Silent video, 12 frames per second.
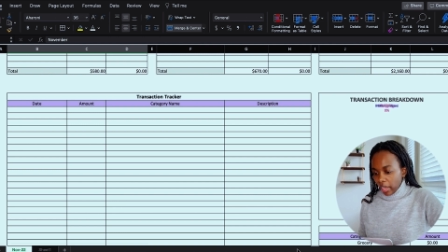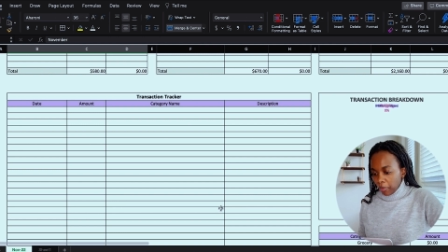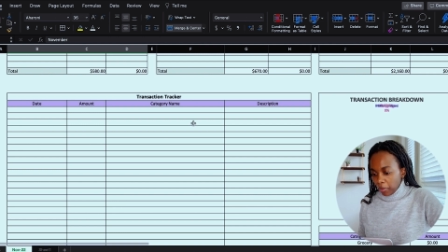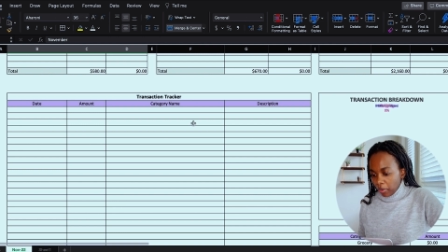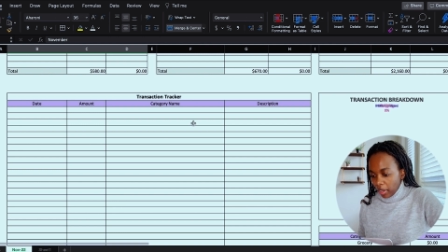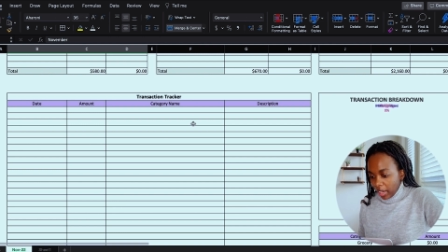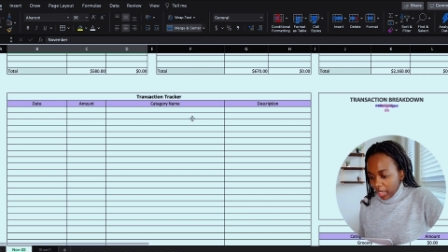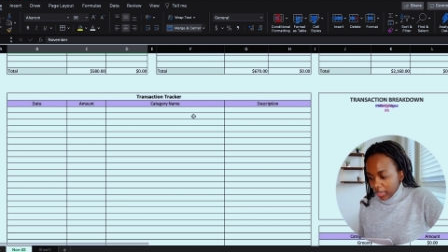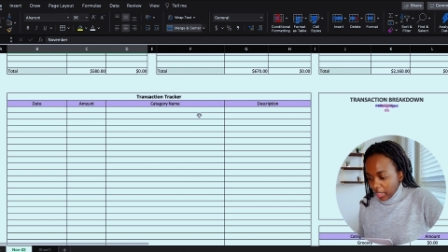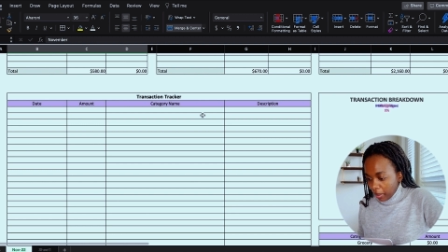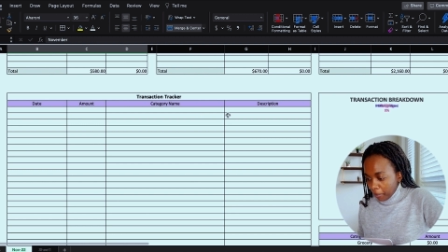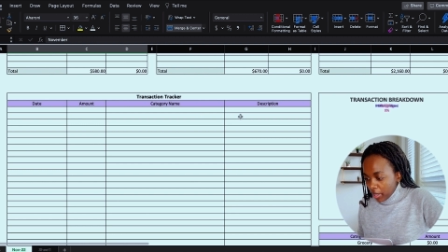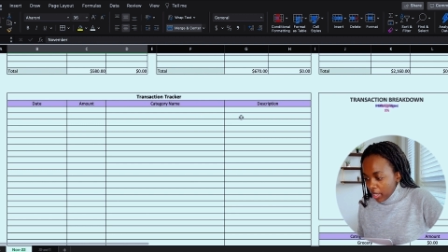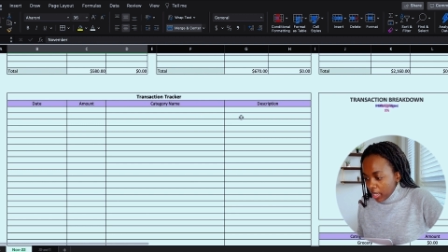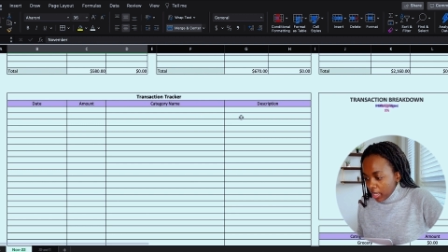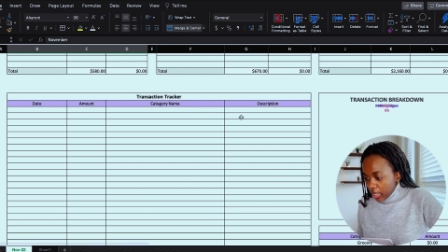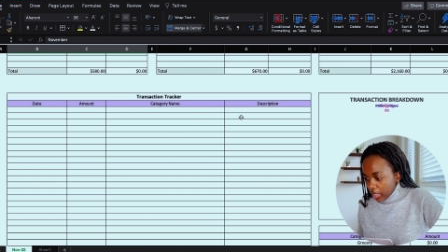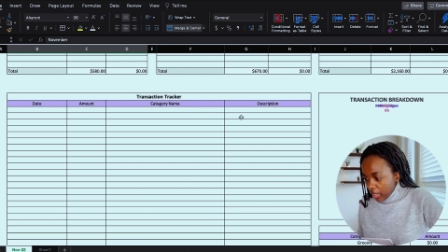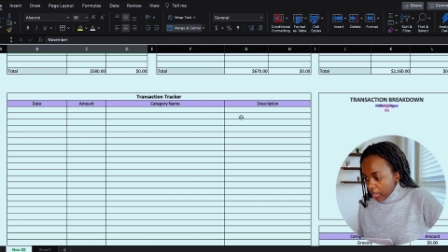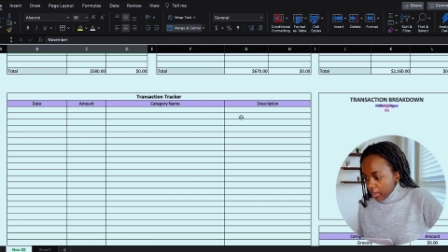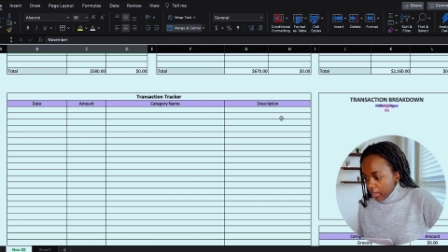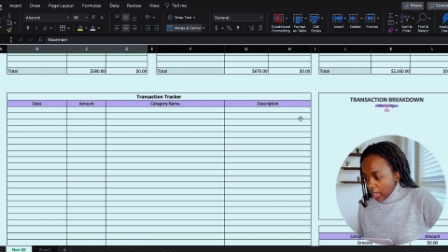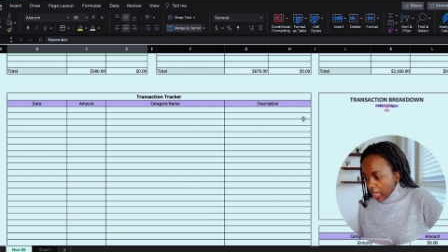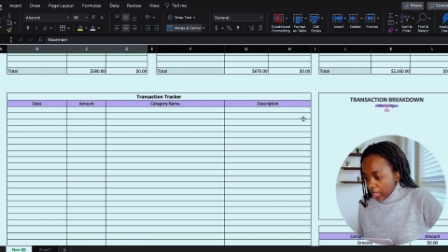I will add them
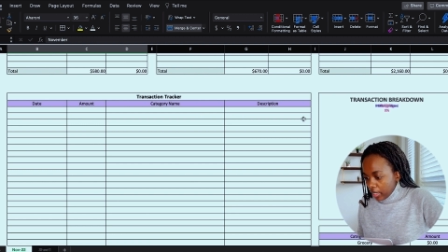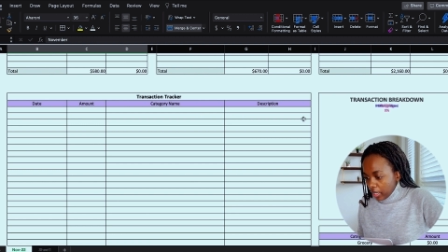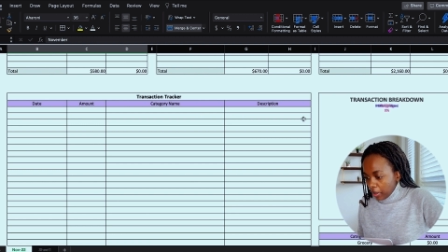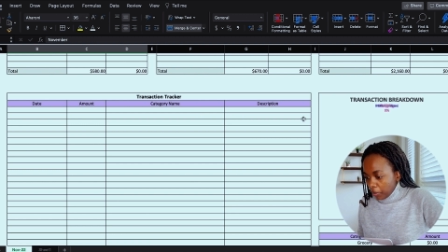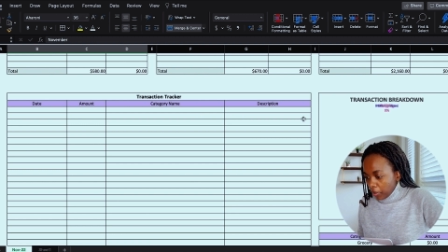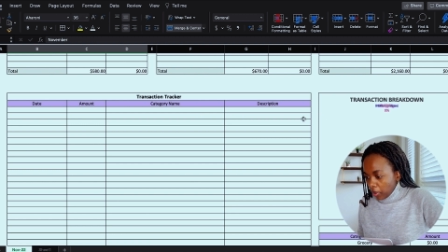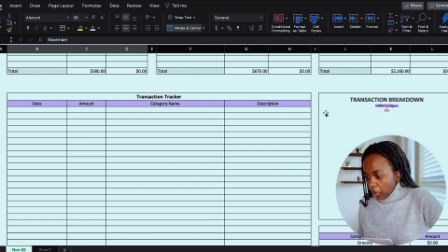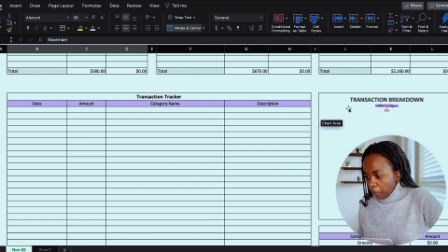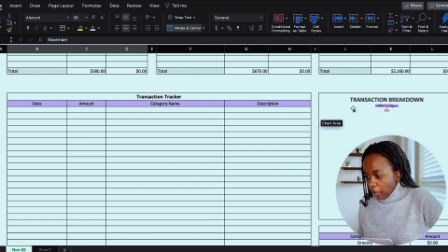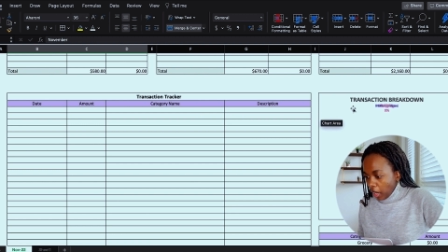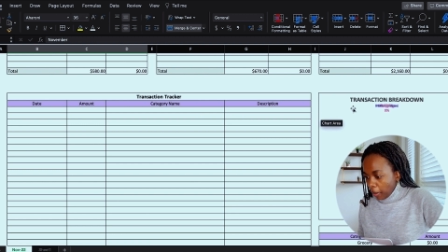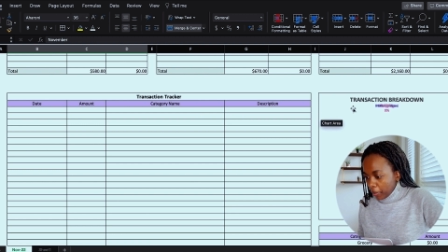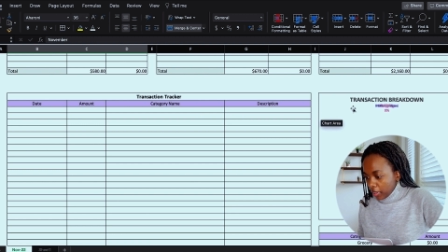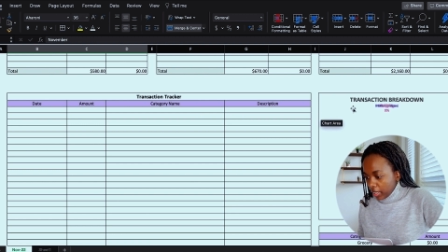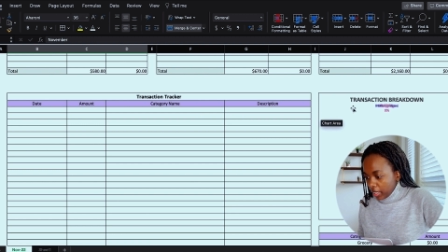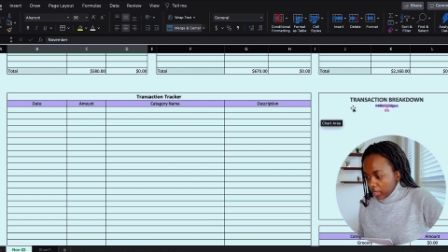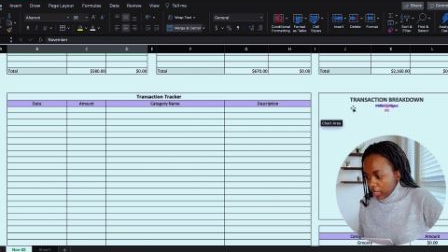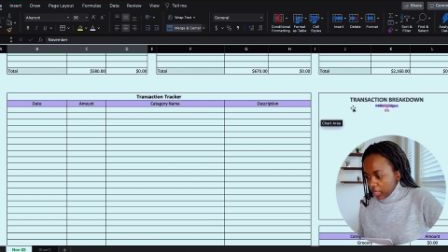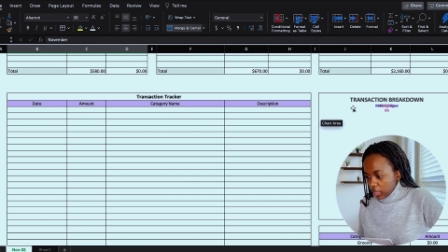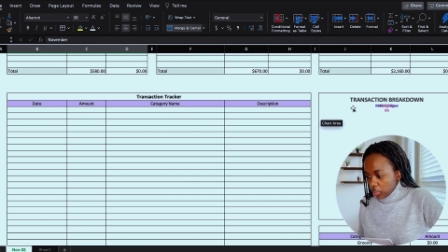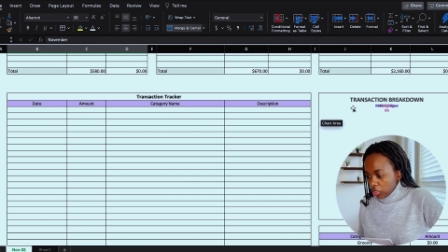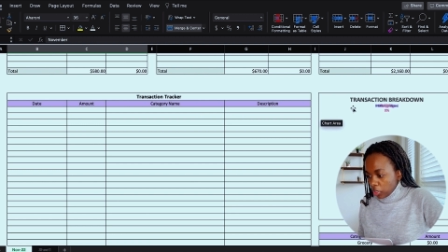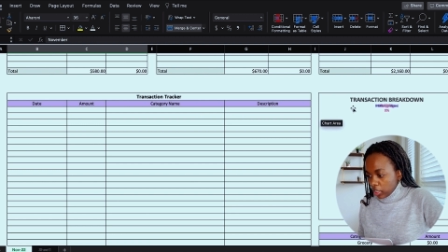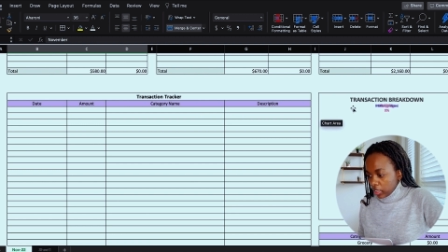here and it will populate
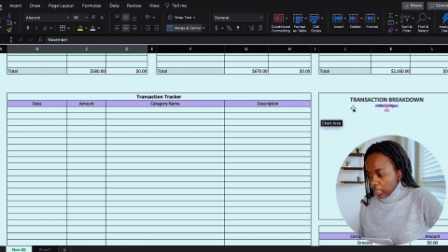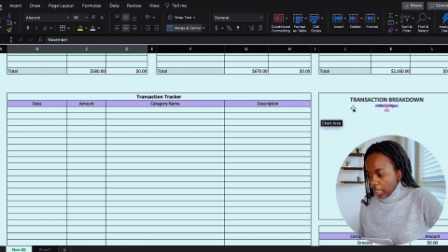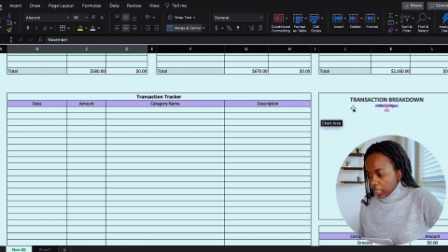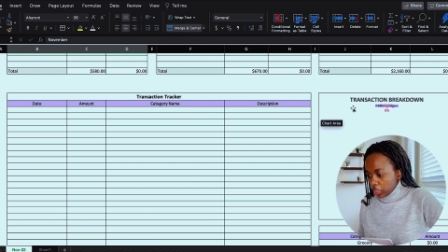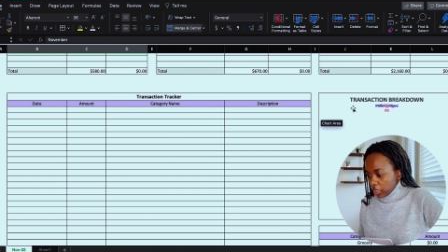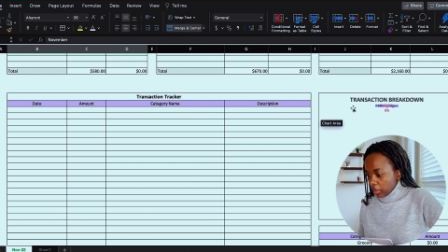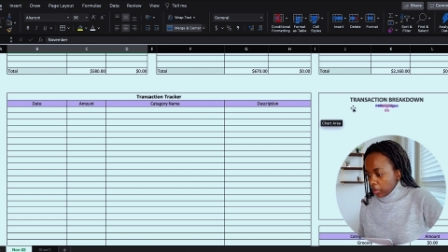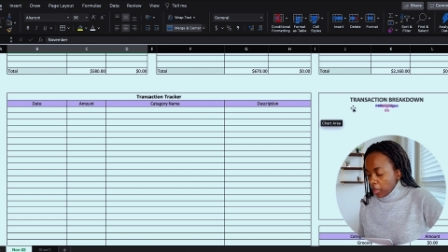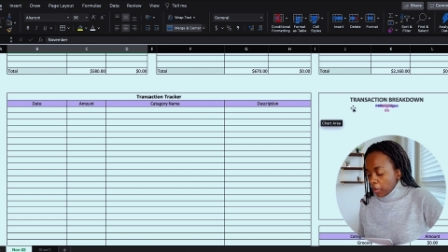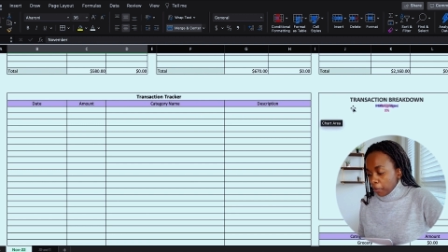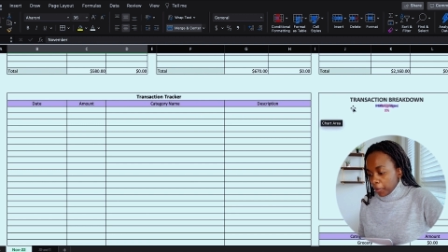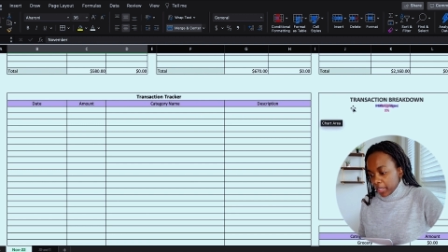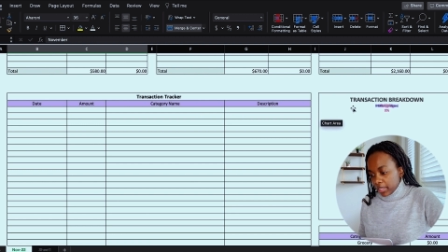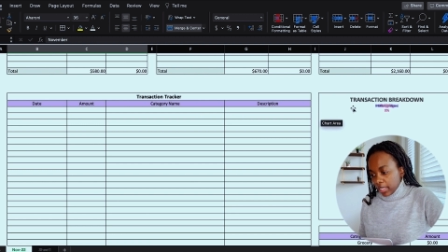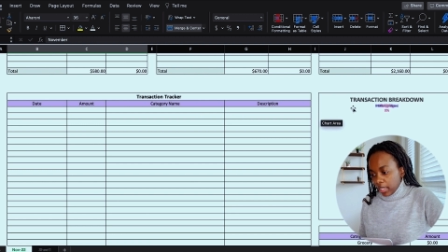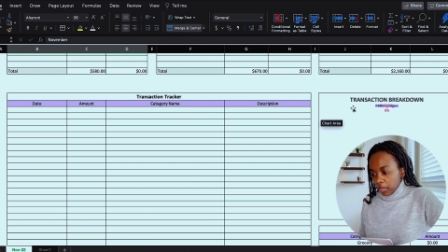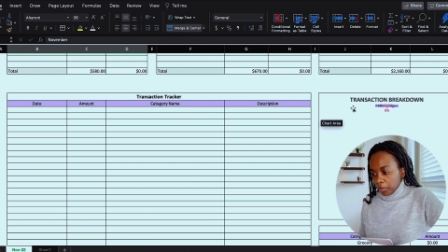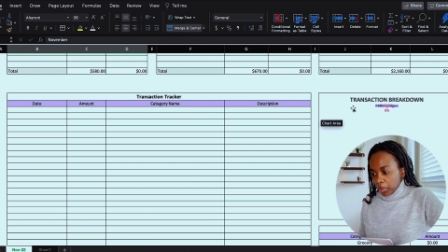this transaction breakdown,